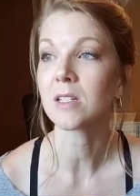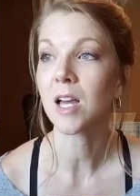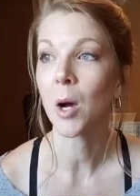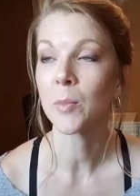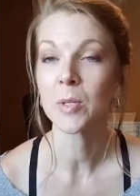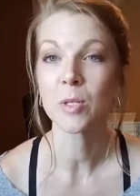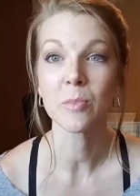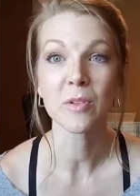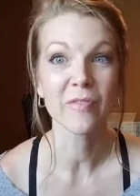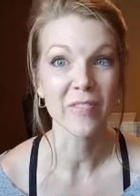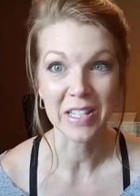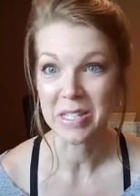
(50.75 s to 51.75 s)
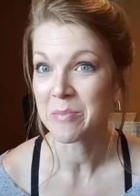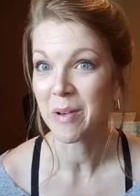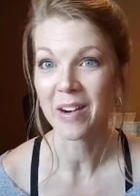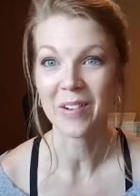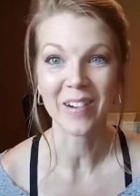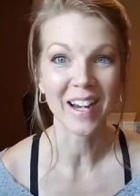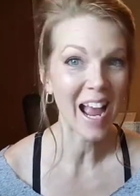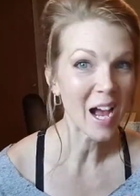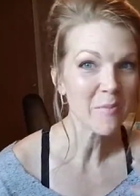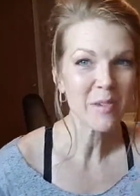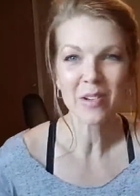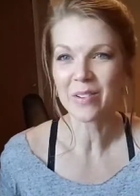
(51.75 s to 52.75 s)
to help you to be feeling better and
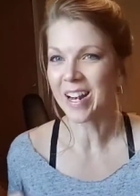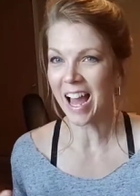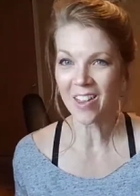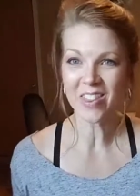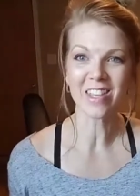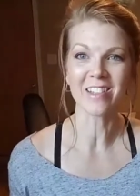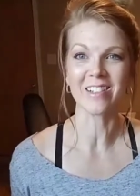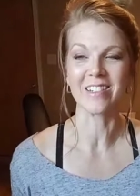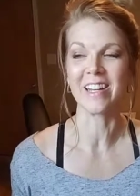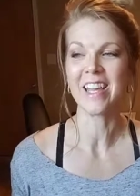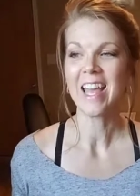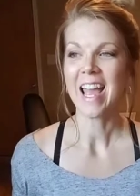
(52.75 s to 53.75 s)
happier and healthier and